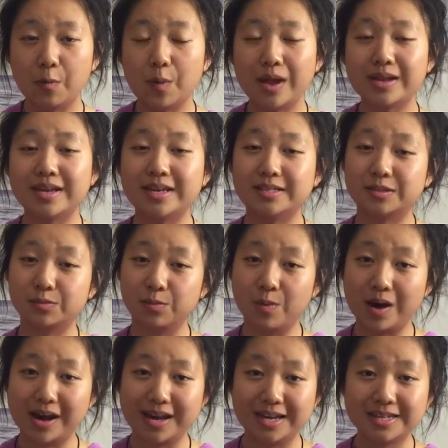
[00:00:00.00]
One is
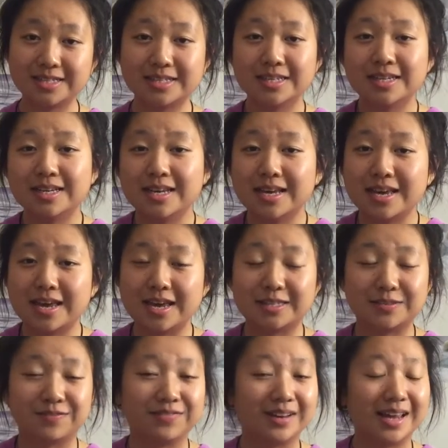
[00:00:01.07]
wide,
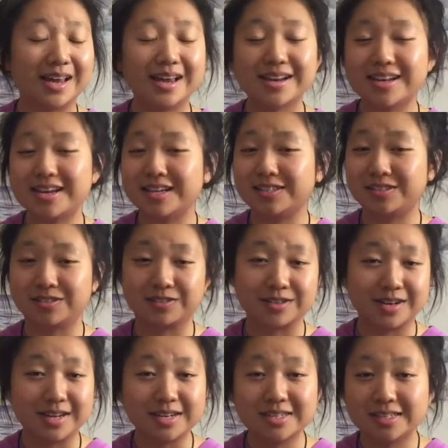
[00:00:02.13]
it's flat, it's
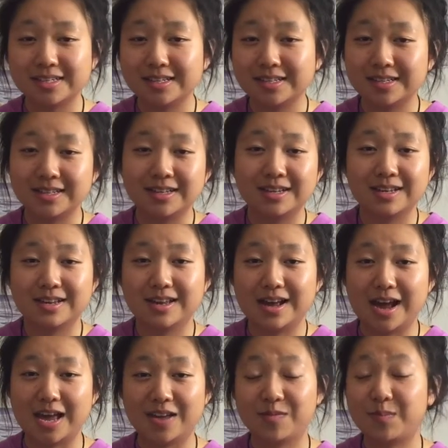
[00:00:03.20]
straight.
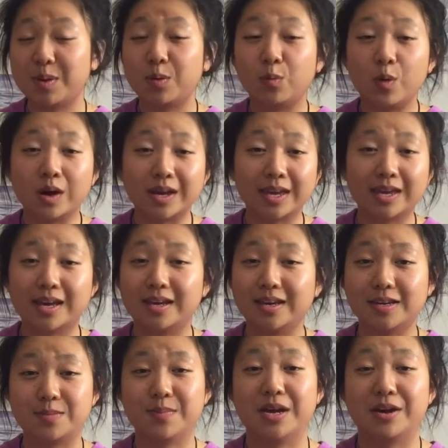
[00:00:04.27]
I have been walking on
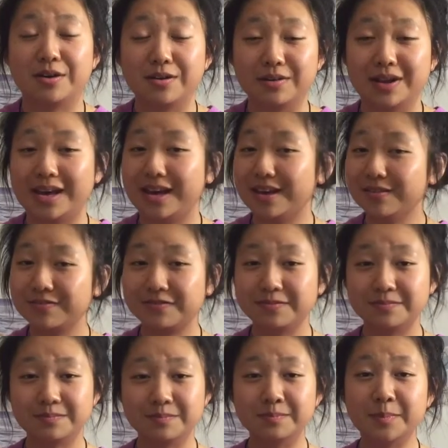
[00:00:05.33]
it my whole life.
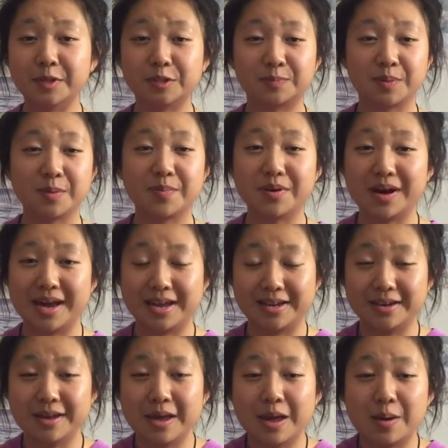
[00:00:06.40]

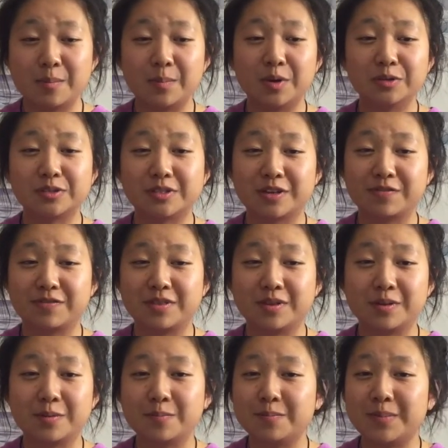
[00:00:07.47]
Most of
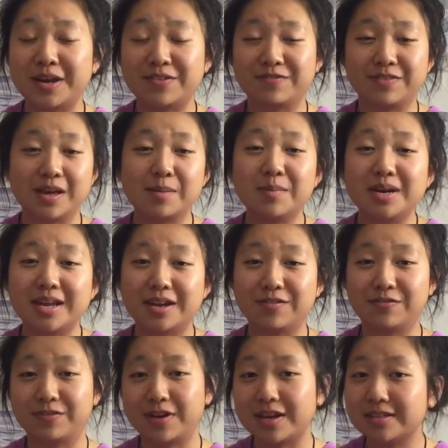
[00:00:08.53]
my family and
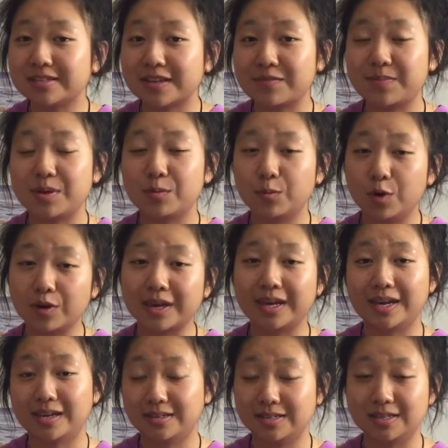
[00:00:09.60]
friends have been
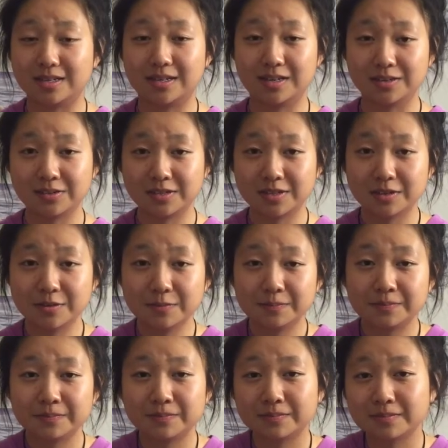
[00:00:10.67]
walking on it also.
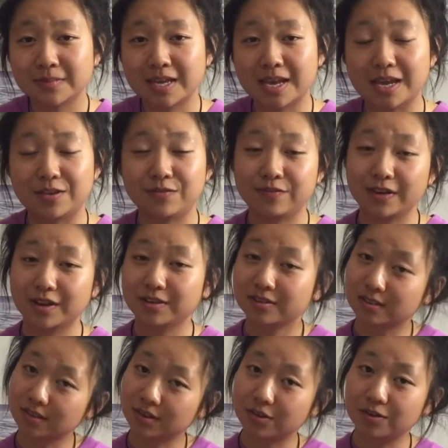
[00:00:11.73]
It felt
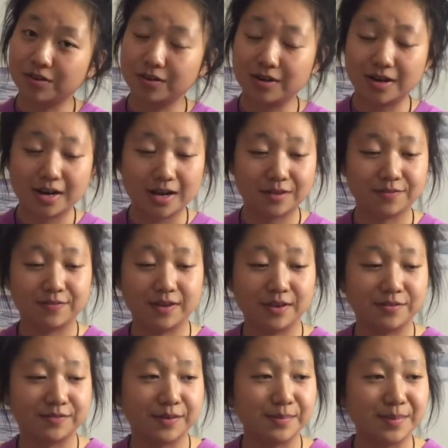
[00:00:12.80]
secure, it
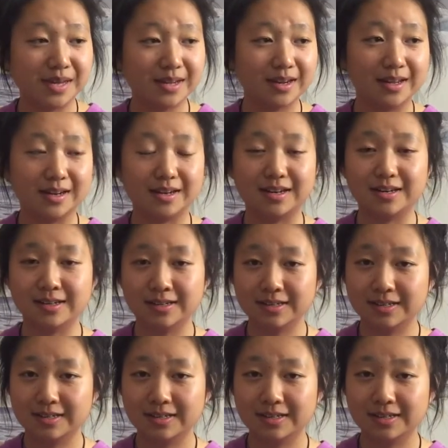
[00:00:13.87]
felt familiar.